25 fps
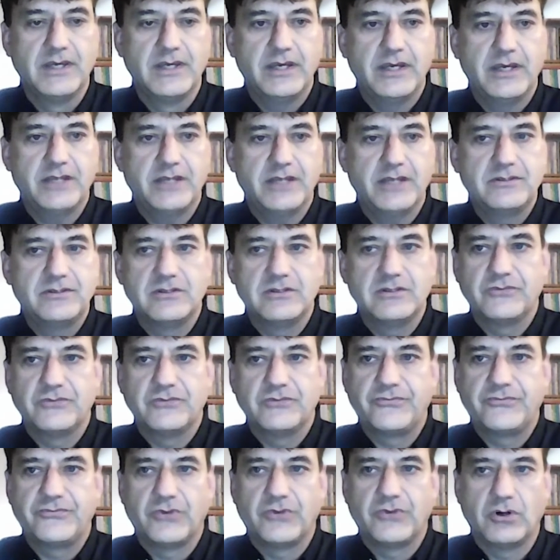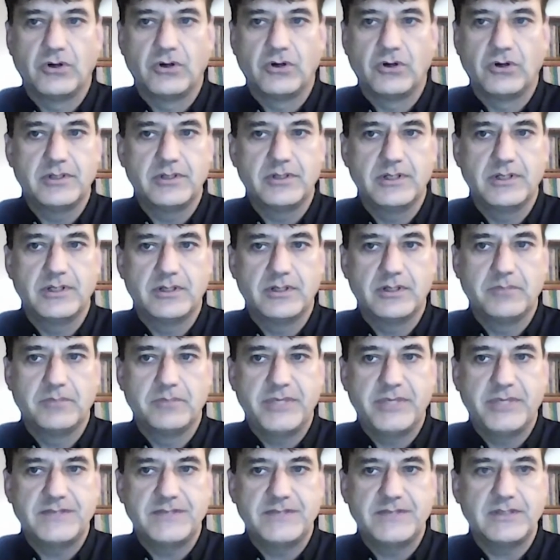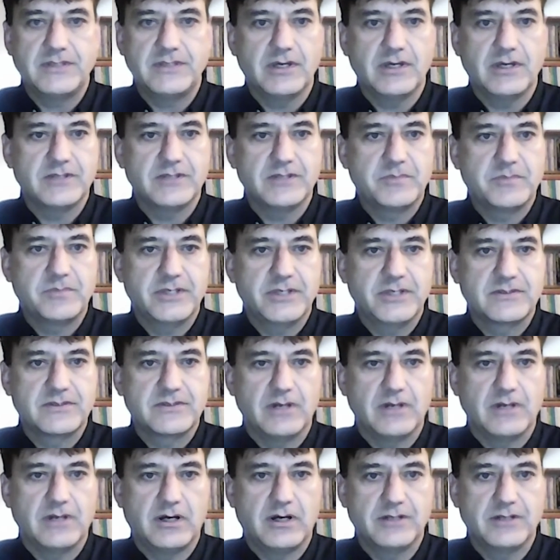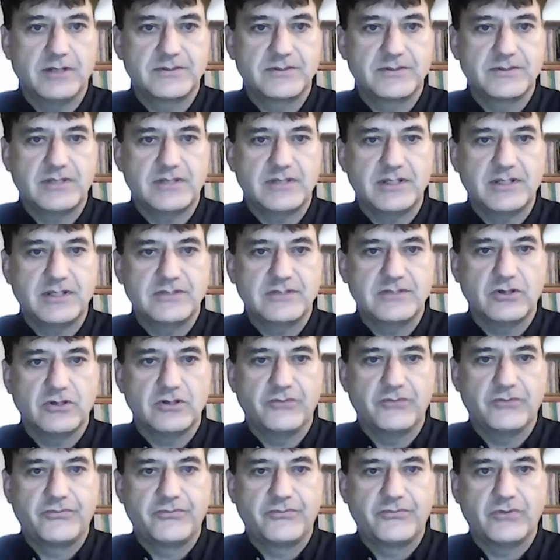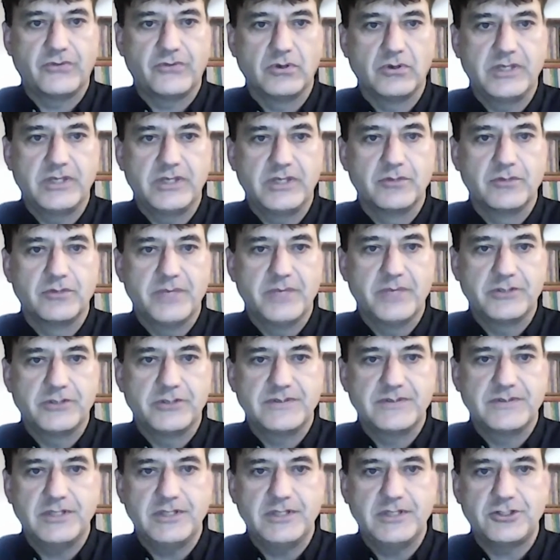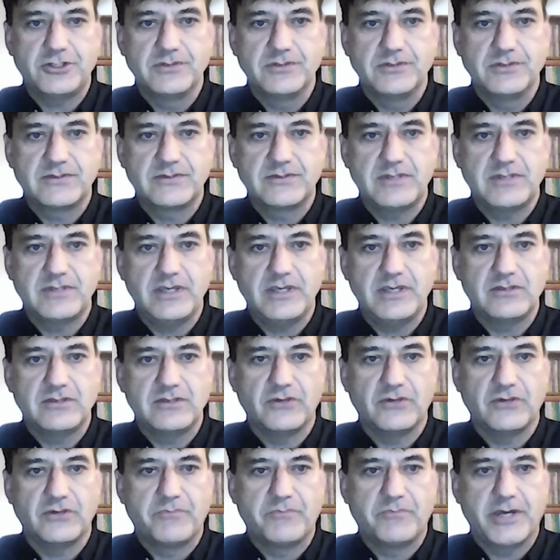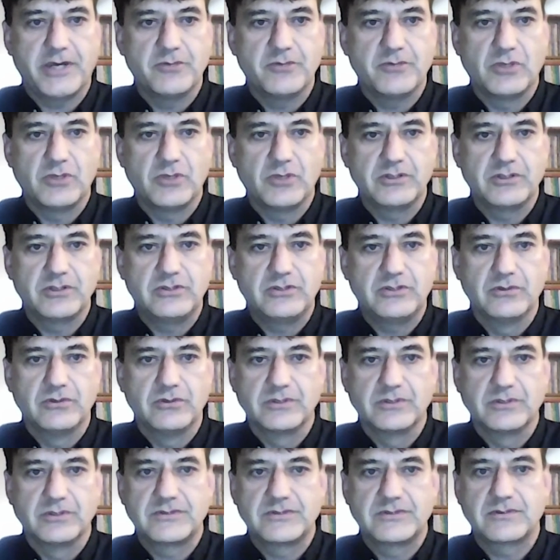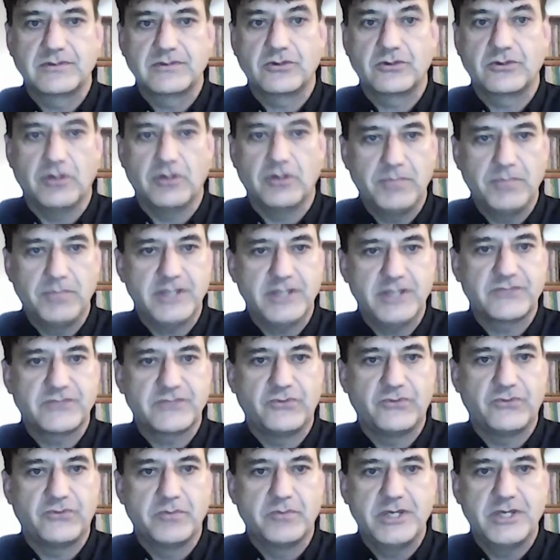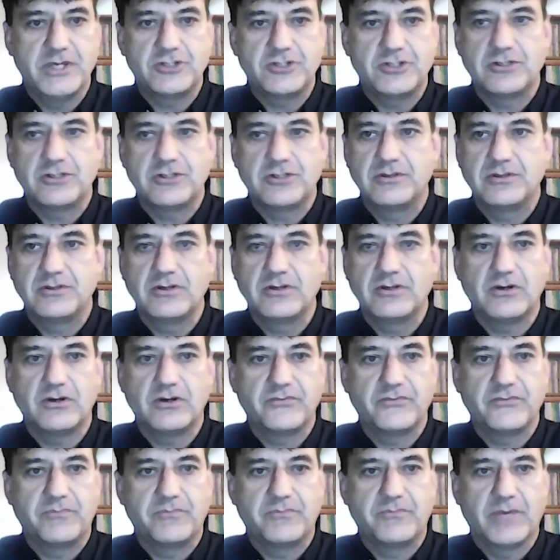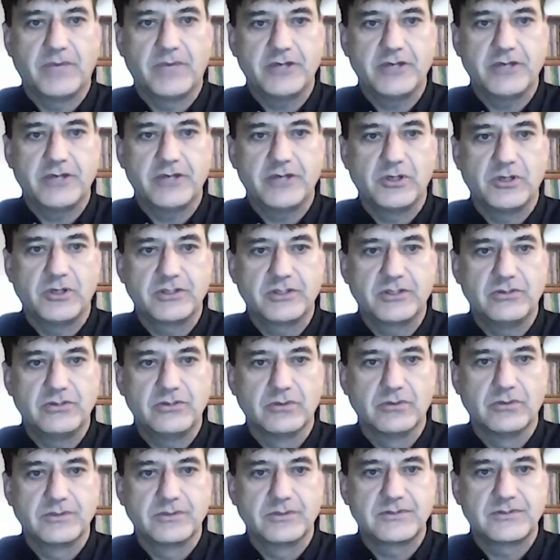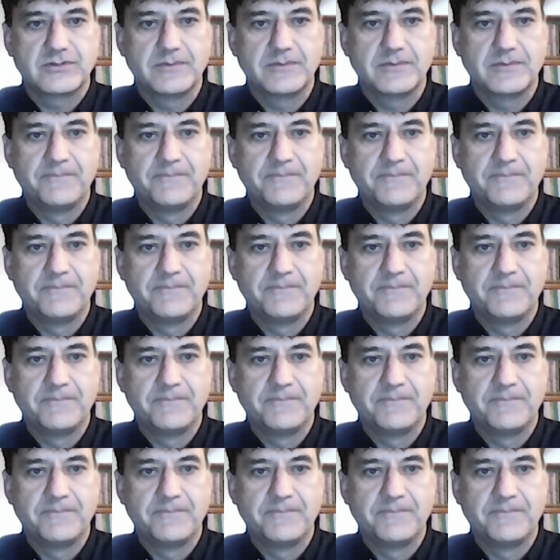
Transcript: And the four basic aspects are studies of oligomerization state of biomolecules, complex formation of biomolecules,